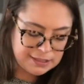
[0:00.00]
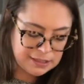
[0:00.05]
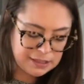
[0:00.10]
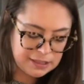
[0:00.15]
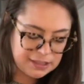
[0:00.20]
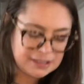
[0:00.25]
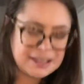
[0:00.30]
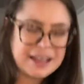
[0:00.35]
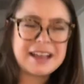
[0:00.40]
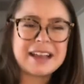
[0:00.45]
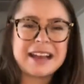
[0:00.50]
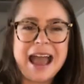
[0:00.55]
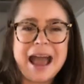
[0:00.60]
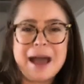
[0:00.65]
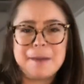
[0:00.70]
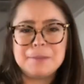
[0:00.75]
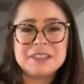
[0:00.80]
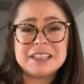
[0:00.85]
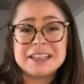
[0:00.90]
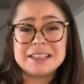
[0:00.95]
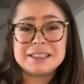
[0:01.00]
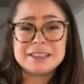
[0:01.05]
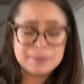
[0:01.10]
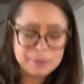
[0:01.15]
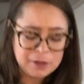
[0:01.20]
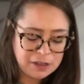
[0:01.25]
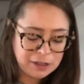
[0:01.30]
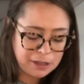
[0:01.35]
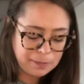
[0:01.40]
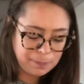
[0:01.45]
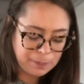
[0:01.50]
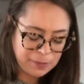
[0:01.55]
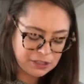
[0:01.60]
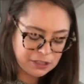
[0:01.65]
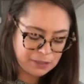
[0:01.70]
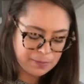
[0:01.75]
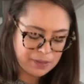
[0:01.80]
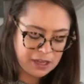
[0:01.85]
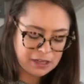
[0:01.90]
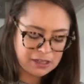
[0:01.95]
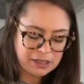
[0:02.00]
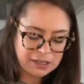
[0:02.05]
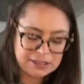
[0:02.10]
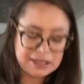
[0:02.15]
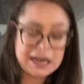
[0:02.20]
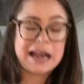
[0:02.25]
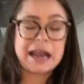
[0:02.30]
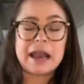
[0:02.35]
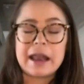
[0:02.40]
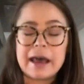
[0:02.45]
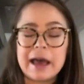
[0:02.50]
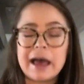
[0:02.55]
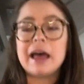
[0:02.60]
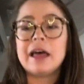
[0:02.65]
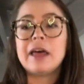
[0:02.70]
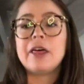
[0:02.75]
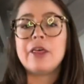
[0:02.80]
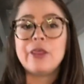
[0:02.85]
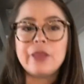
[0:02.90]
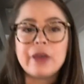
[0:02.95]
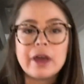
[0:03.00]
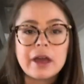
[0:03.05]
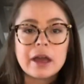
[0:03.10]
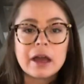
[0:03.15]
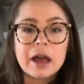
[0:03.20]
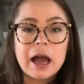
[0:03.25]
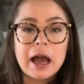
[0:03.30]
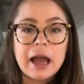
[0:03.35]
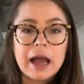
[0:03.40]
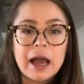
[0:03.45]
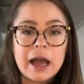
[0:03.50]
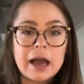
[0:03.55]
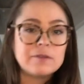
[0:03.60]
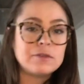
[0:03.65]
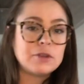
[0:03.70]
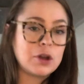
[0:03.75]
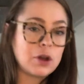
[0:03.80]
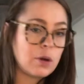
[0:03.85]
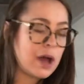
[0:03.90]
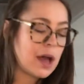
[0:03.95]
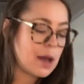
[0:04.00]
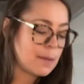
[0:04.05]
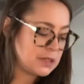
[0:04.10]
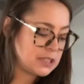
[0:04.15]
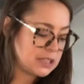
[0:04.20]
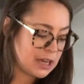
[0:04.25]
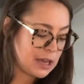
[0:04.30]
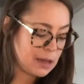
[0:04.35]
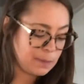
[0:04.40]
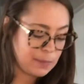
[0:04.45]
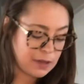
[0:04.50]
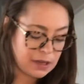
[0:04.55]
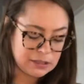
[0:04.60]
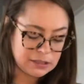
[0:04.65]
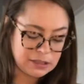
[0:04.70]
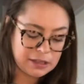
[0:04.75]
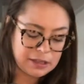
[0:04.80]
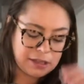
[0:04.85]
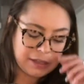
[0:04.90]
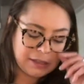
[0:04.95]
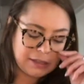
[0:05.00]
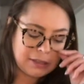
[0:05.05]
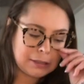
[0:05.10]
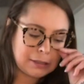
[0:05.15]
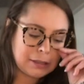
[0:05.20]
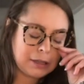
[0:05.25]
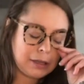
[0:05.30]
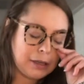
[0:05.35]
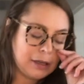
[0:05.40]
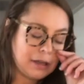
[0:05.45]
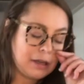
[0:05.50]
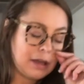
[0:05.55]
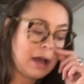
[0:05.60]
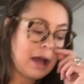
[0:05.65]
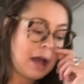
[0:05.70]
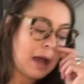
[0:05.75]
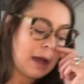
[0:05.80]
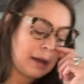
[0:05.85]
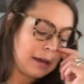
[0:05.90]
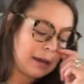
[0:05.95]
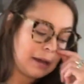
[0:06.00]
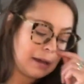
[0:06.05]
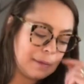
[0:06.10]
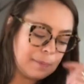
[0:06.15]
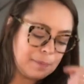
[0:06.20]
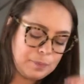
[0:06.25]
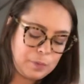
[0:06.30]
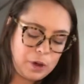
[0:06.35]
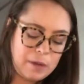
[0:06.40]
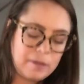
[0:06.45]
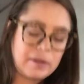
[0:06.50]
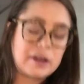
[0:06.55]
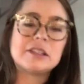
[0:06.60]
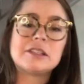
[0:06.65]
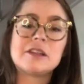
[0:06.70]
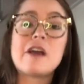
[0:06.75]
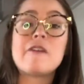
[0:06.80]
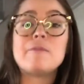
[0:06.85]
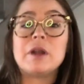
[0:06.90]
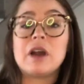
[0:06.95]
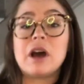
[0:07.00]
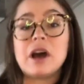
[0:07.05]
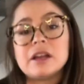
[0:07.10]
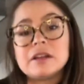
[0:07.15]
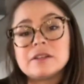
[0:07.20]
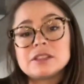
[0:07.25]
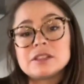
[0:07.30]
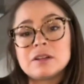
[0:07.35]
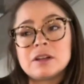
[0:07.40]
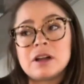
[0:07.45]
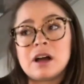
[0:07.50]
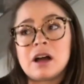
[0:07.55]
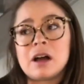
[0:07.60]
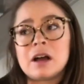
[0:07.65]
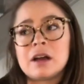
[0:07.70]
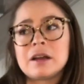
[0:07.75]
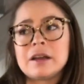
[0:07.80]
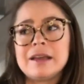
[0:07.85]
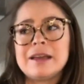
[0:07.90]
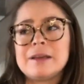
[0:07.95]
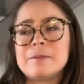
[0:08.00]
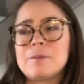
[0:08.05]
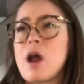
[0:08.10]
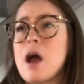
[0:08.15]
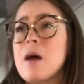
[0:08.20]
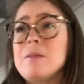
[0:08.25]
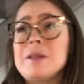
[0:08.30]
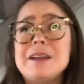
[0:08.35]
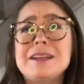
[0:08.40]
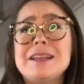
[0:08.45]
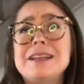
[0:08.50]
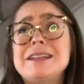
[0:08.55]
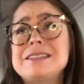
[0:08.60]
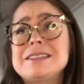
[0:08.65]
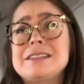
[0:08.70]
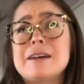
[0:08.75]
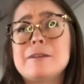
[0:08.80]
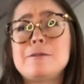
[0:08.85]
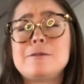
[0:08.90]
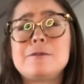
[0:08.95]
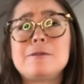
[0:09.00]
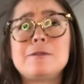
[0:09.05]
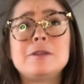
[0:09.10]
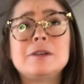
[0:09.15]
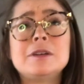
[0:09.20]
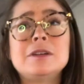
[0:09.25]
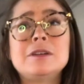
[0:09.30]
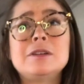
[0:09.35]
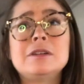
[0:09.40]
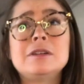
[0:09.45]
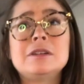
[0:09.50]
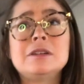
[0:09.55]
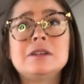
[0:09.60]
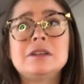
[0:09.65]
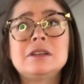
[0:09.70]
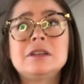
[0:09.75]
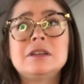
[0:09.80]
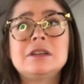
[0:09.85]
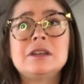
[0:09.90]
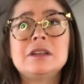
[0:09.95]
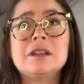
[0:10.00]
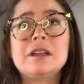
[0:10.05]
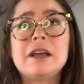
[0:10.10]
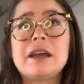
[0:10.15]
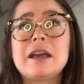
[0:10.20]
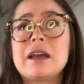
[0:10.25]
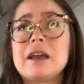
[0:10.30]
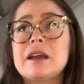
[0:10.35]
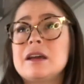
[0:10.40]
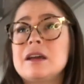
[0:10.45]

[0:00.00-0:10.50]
it's like an appetite stimulant, but to me it does nothing. I have no appetite because of this. Probably because I've been on it so long. It probably did stuff like